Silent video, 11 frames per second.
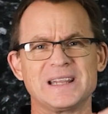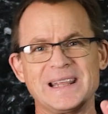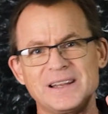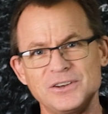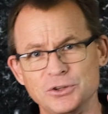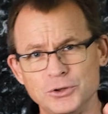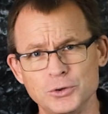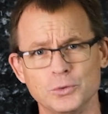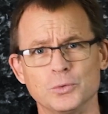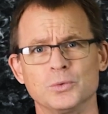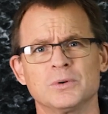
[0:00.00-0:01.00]
in
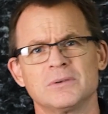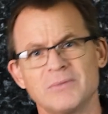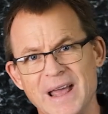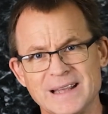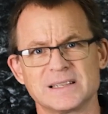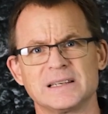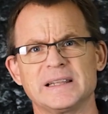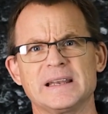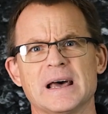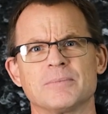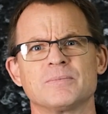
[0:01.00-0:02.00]
you as a leader?